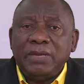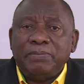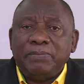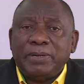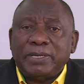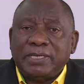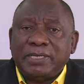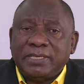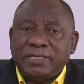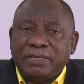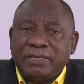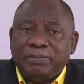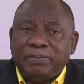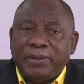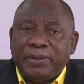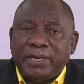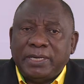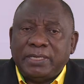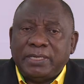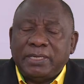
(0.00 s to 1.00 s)

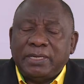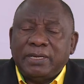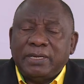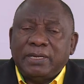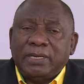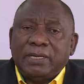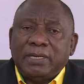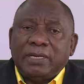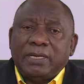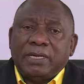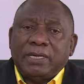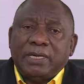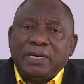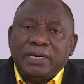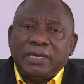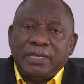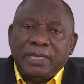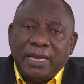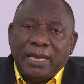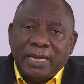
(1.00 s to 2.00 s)
participate
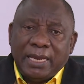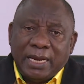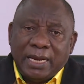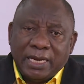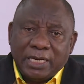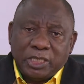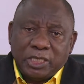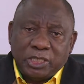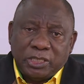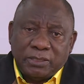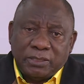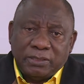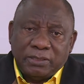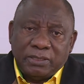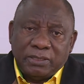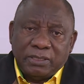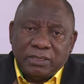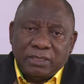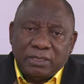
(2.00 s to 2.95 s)
in the elections